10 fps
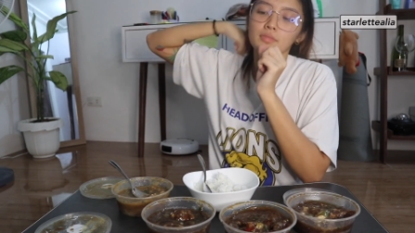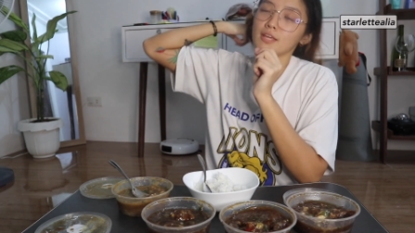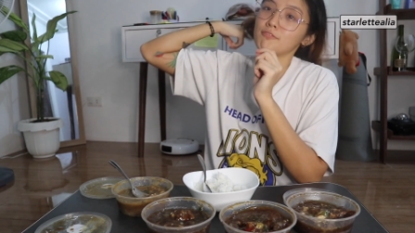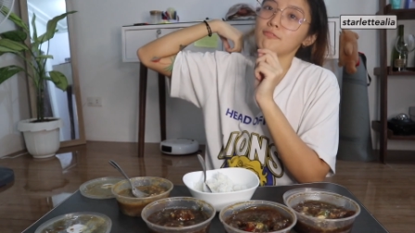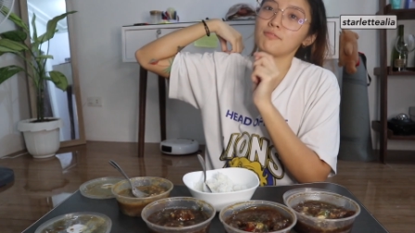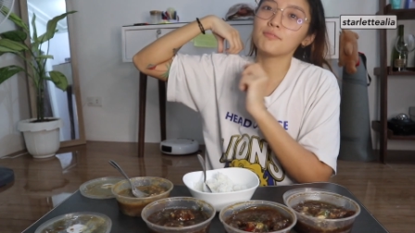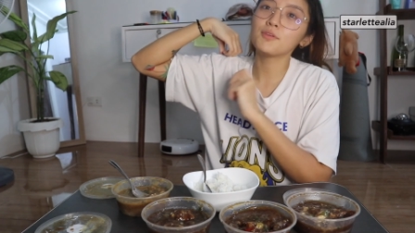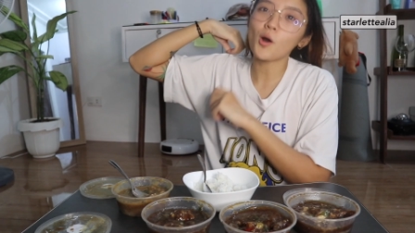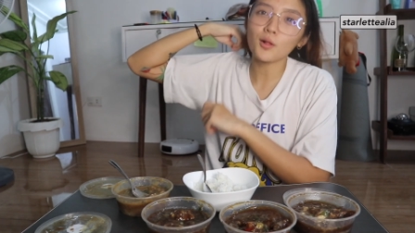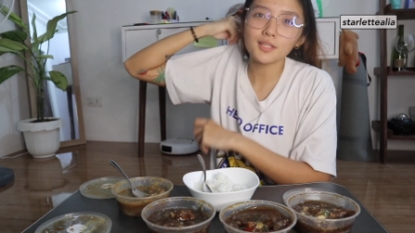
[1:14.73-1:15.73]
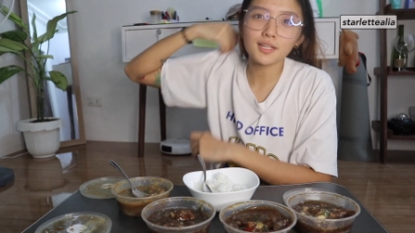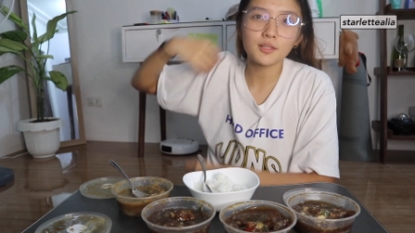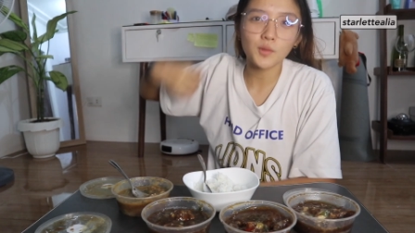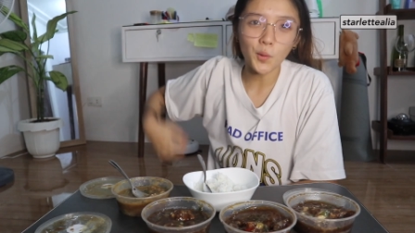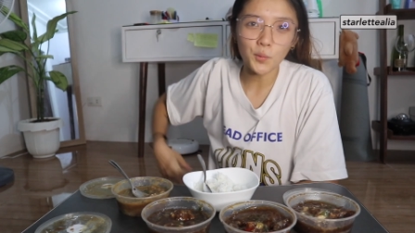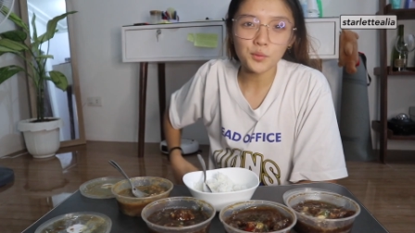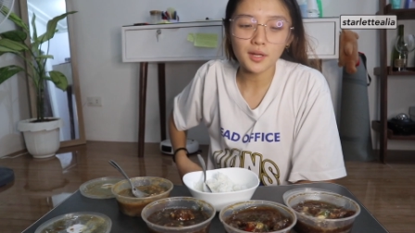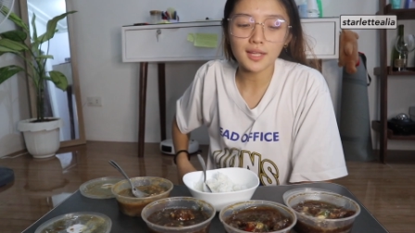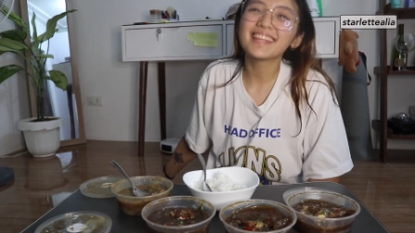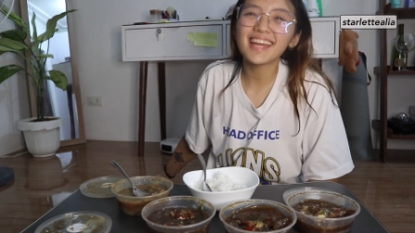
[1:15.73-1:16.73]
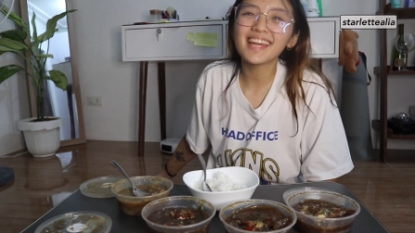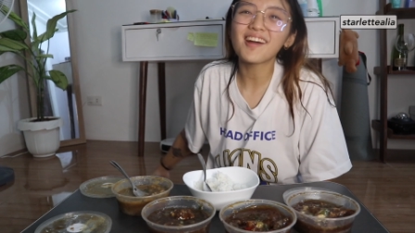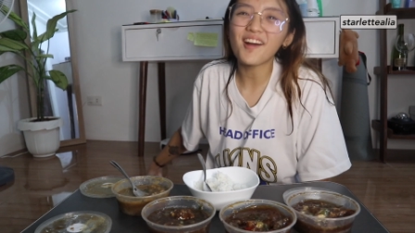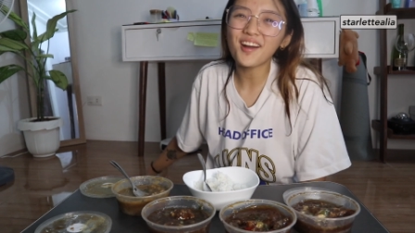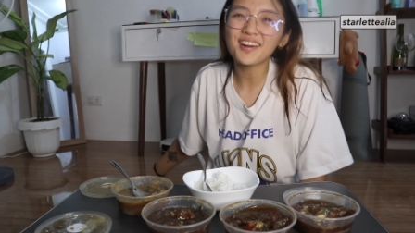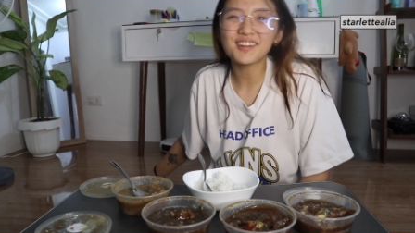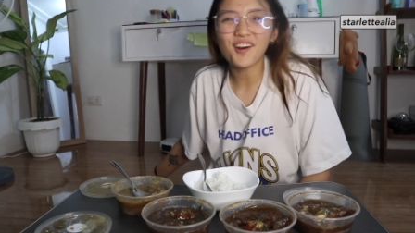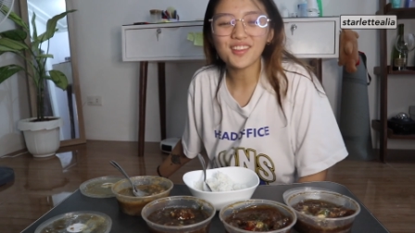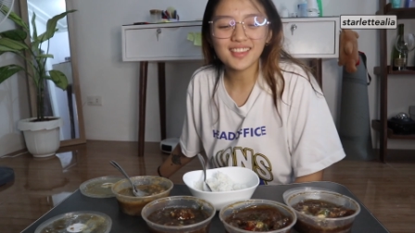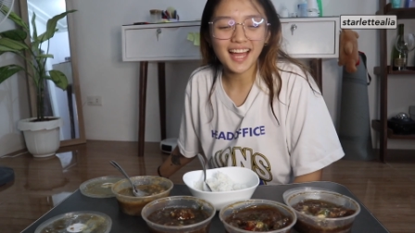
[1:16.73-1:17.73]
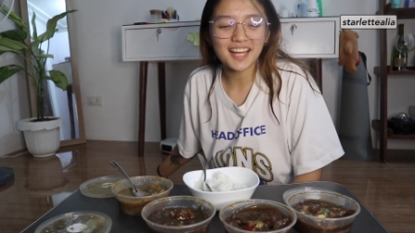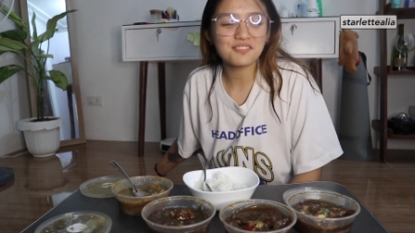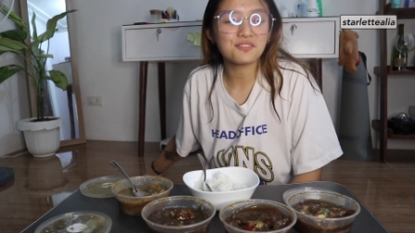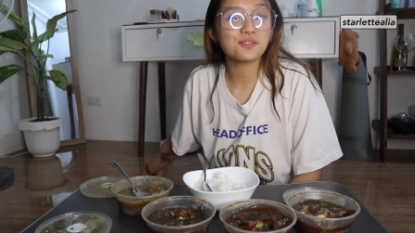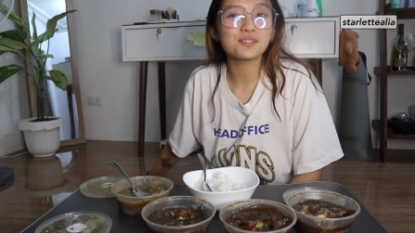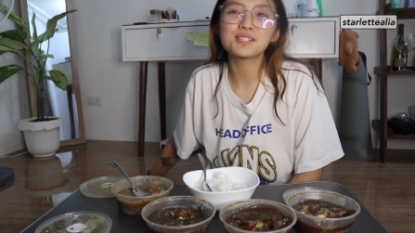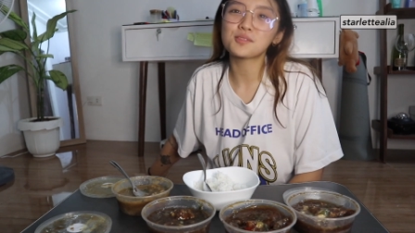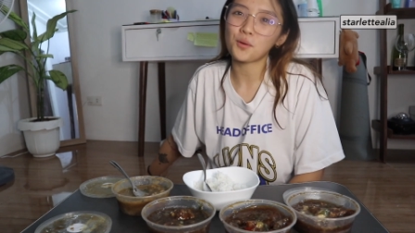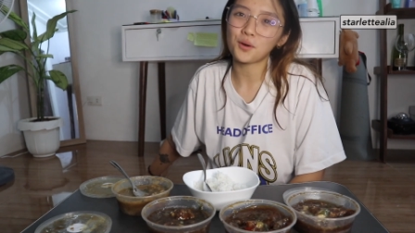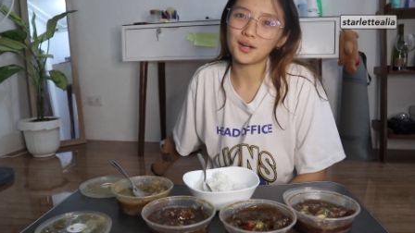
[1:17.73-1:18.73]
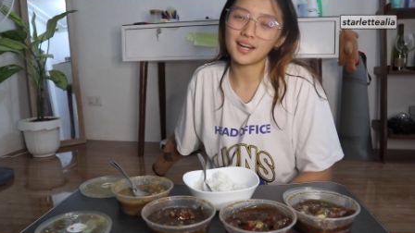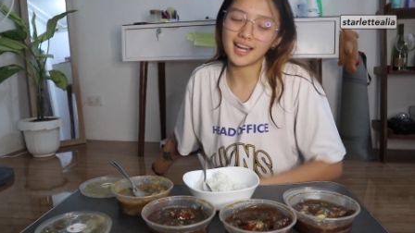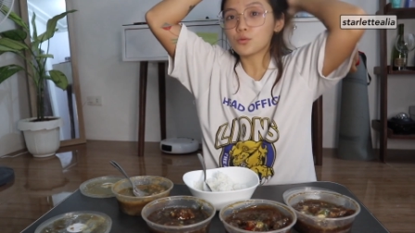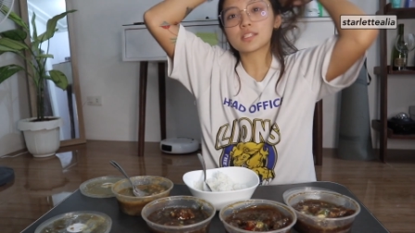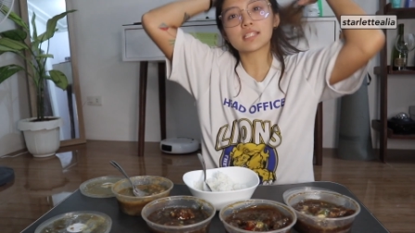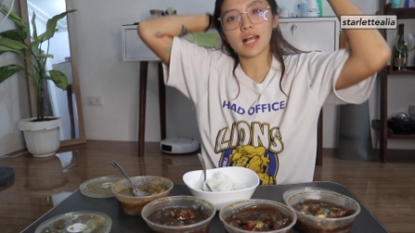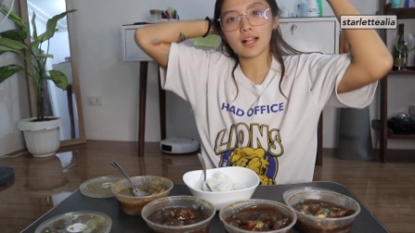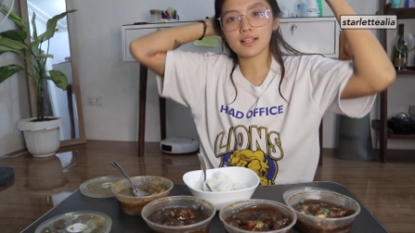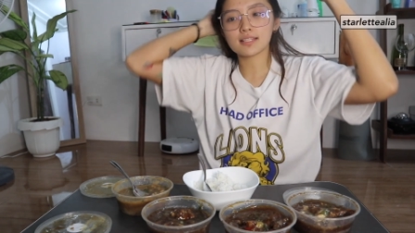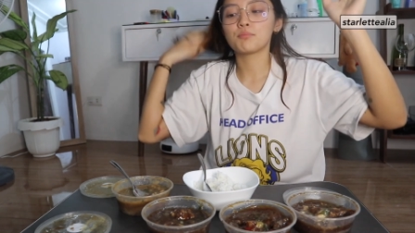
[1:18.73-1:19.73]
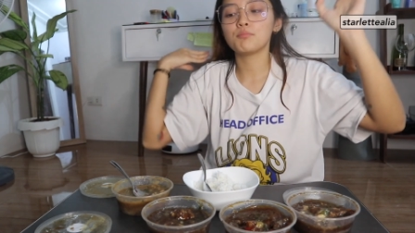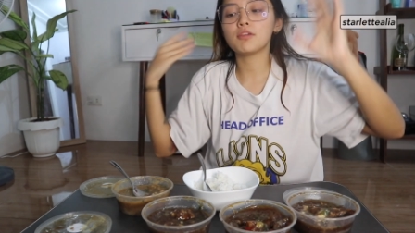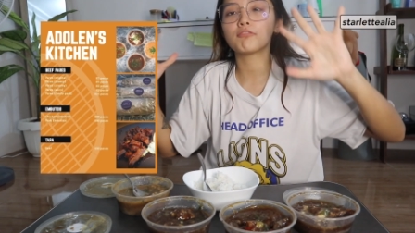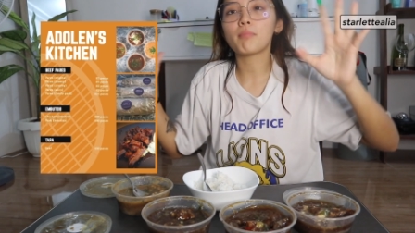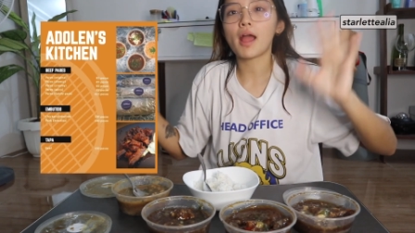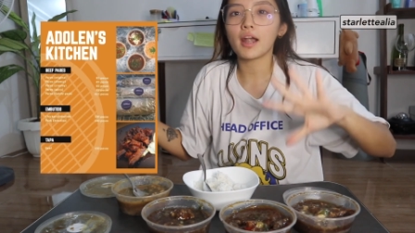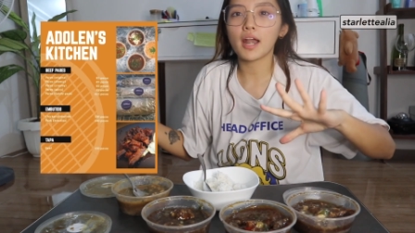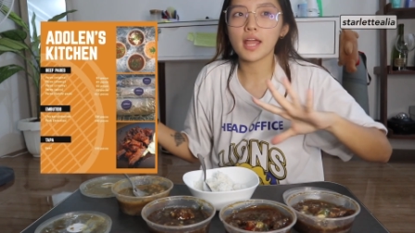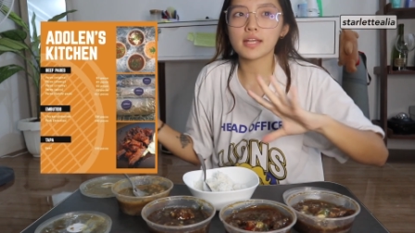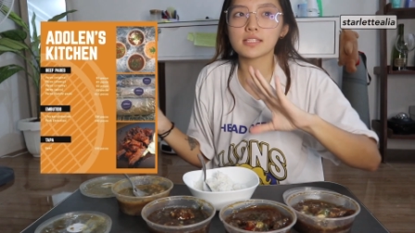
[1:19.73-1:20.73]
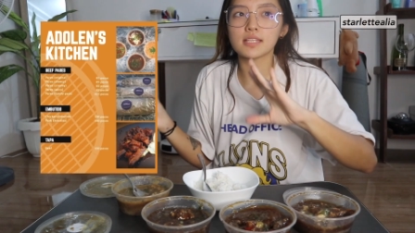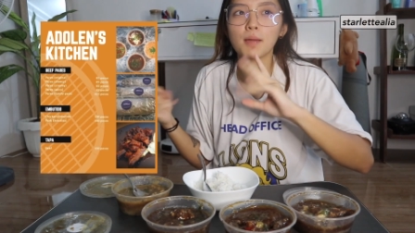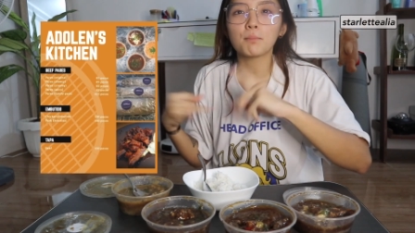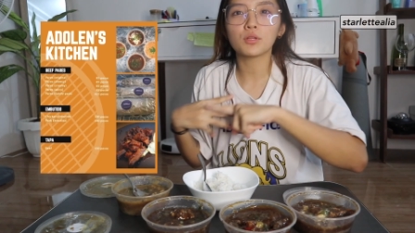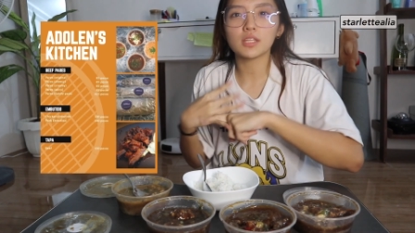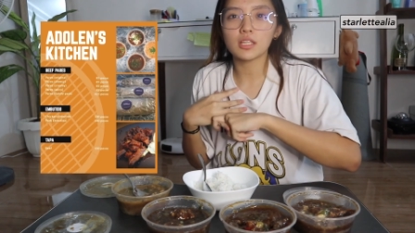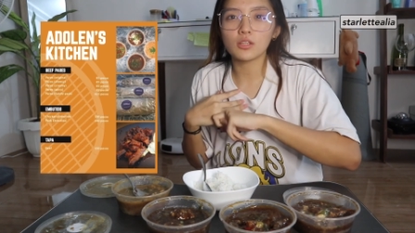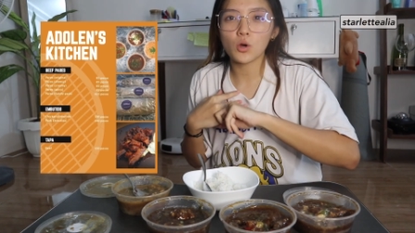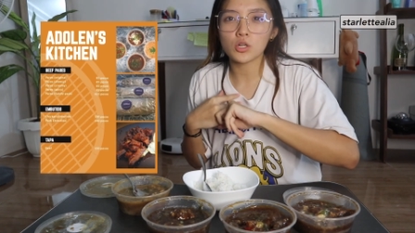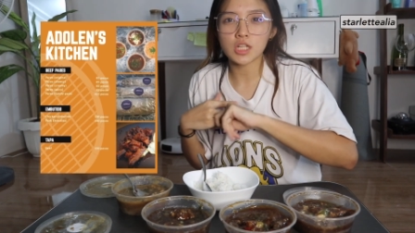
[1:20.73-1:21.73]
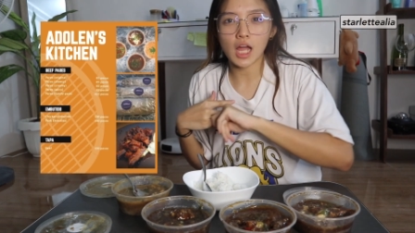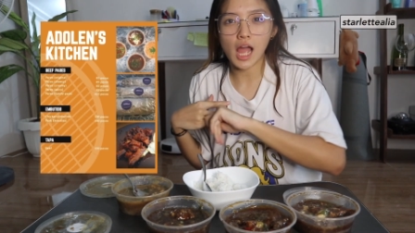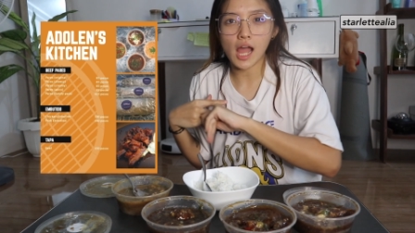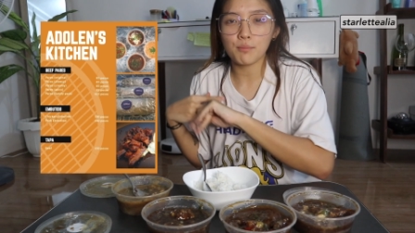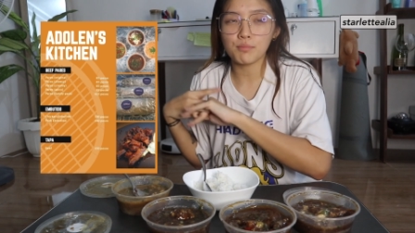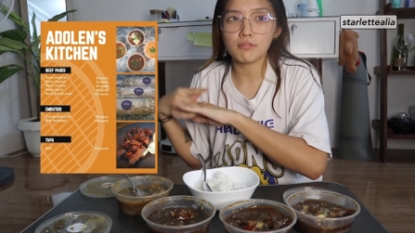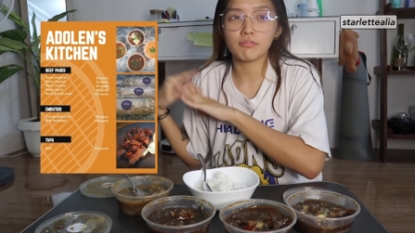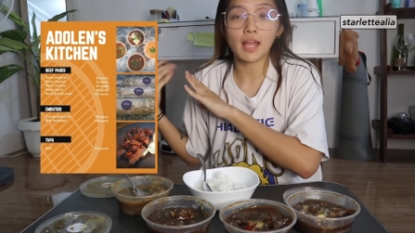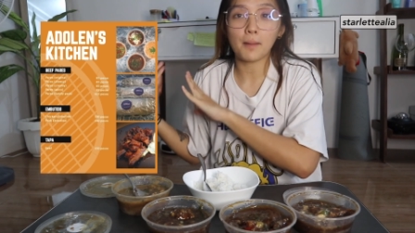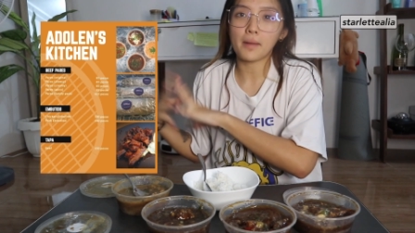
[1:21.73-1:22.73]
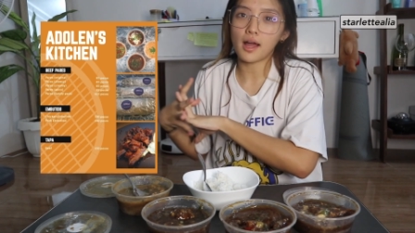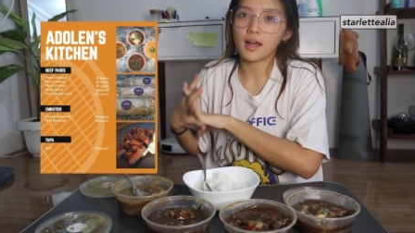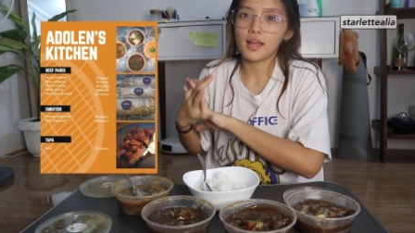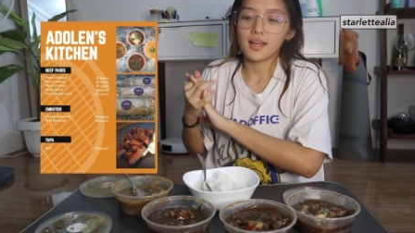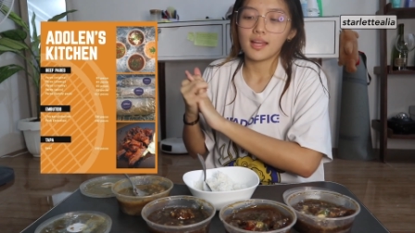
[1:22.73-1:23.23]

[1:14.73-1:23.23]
If y'all didn't know, they are an online food store who sells beef Paris, embotido, tsaka beef tapa.